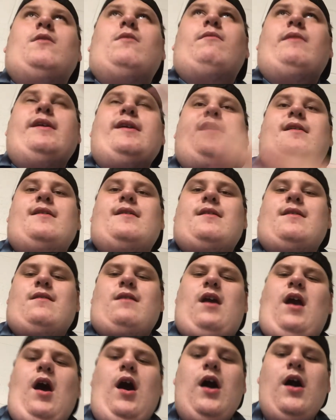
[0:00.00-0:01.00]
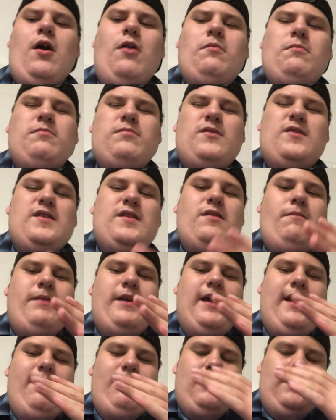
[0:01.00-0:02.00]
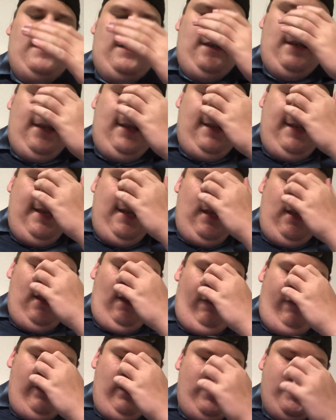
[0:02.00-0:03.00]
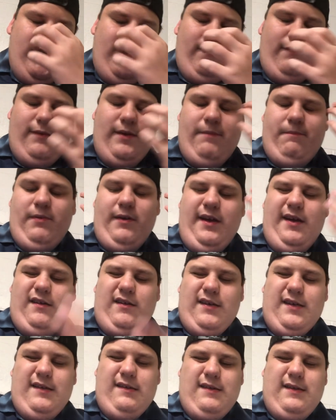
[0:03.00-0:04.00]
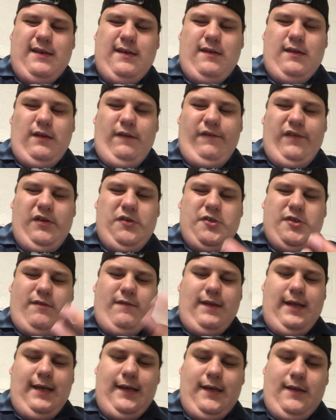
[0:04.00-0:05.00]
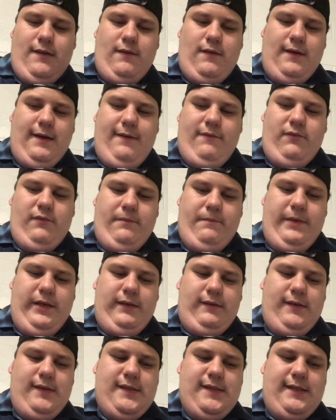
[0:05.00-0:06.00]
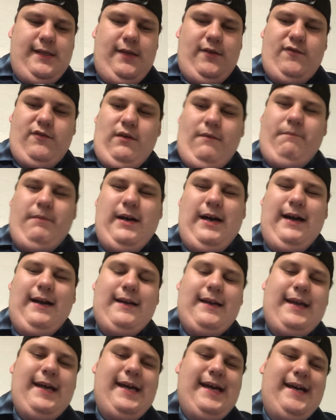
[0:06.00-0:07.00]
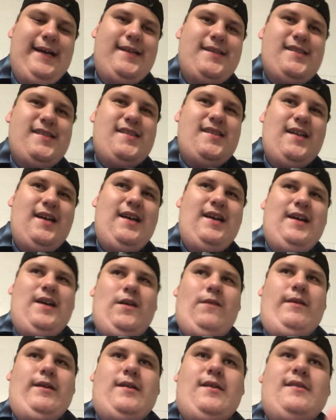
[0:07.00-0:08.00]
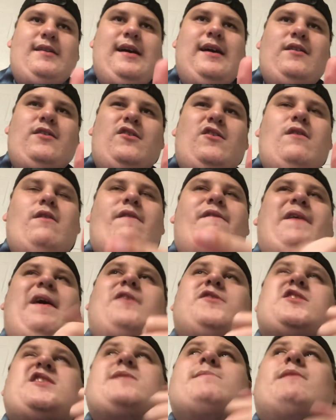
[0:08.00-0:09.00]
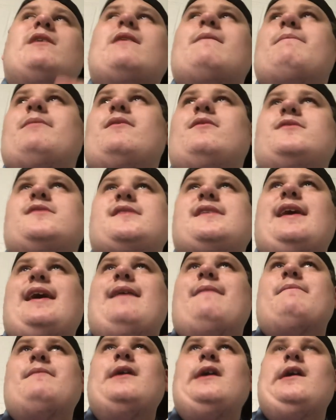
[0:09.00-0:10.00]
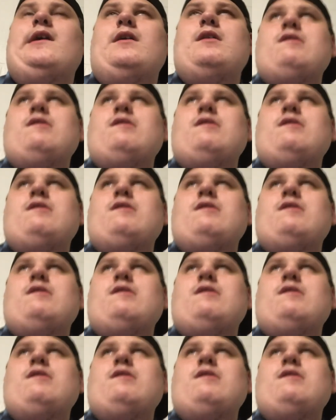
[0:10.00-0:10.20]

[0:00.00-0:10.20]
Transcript: We hope to be able to continue in the future. We plan on continuing in the future. Thank you to everyone been listening to our podcast. We could not do it without Smart Post app.